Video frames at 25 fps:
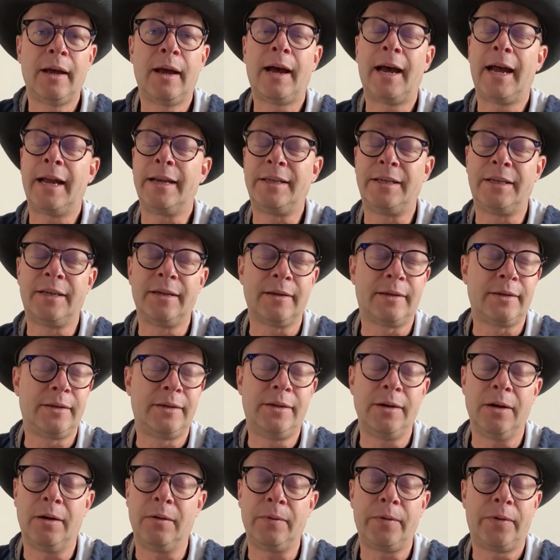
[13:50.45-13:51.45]
I just
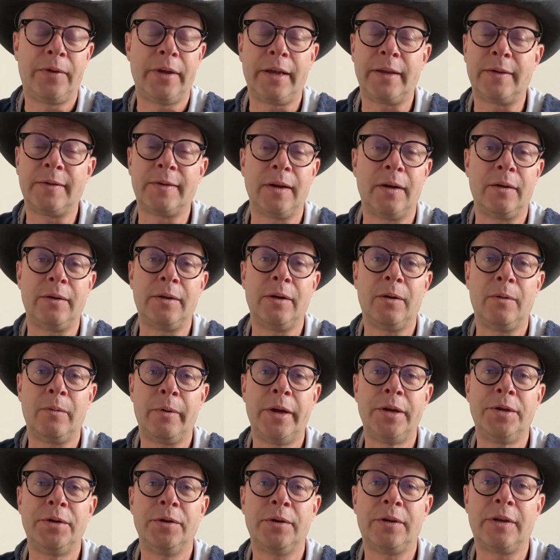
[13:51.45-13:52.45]
don't think so. Don't
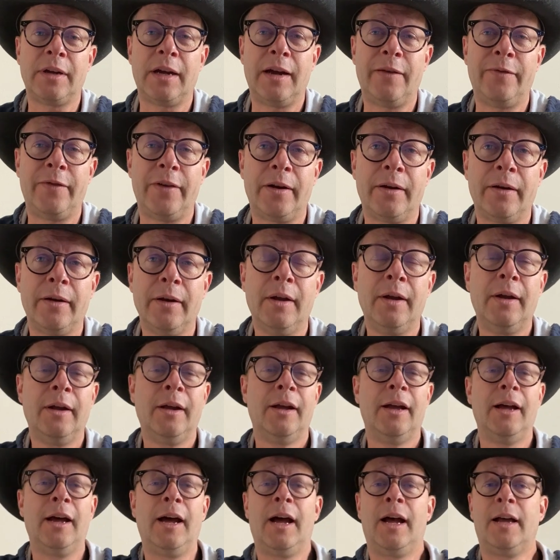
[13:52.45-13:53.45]
waste your time there.
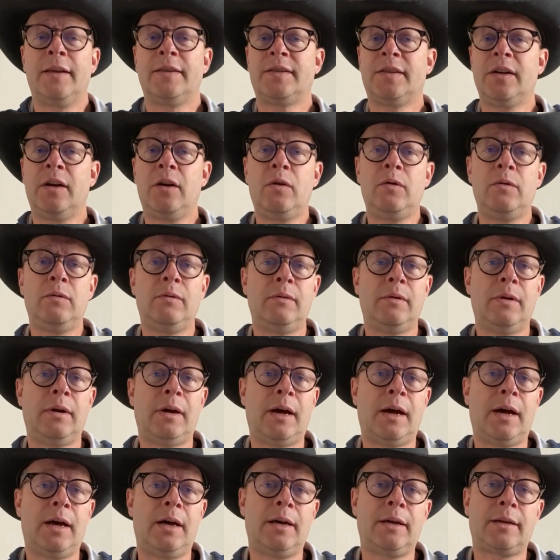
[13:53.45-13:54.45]

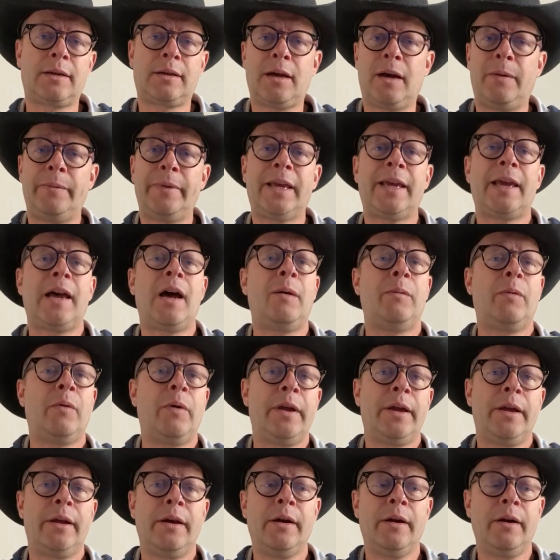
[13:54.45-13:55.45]
Comic
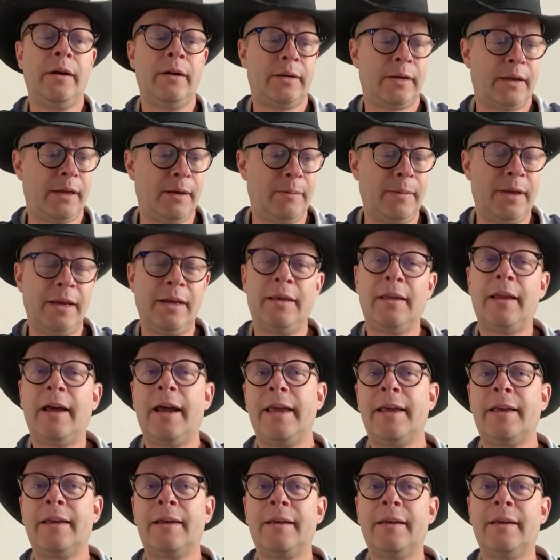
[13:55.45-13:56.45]
Cowboy here. Give me a
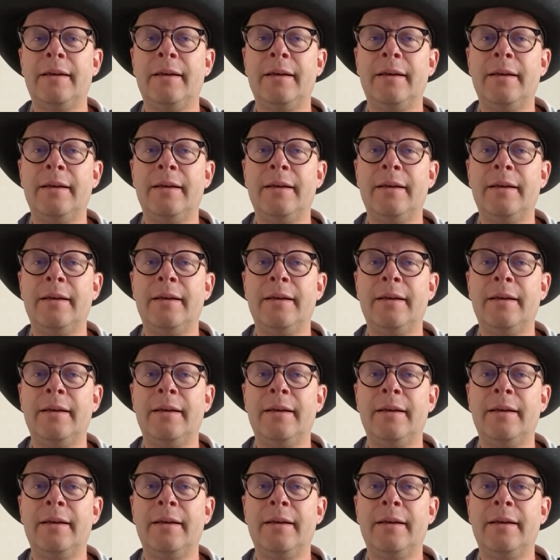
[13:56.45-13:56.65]
like.